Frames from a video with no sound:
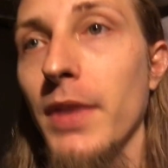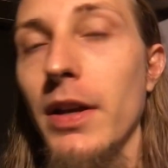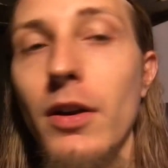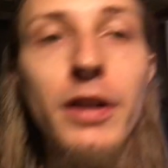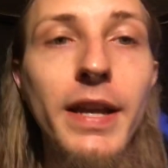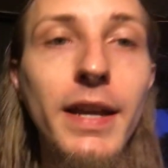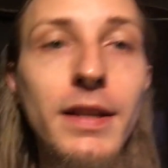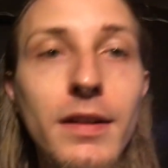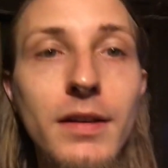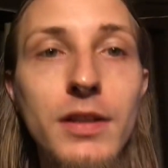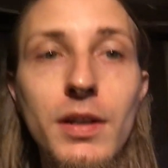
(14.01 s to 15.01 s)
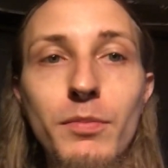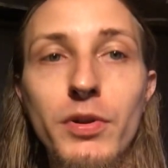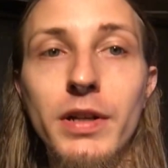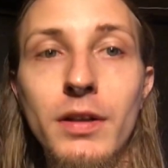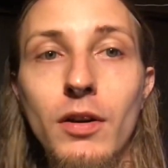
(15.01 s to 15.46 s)
an arcade and a
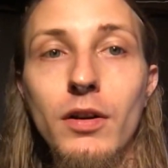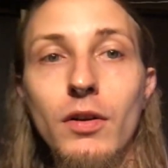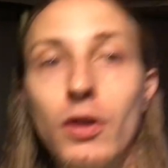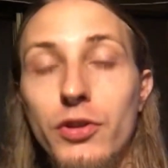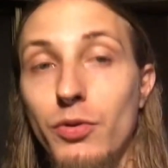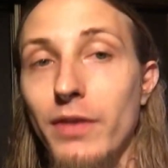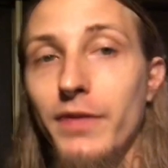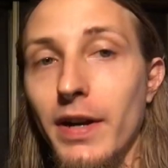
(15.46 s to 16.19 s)
submarine on all 12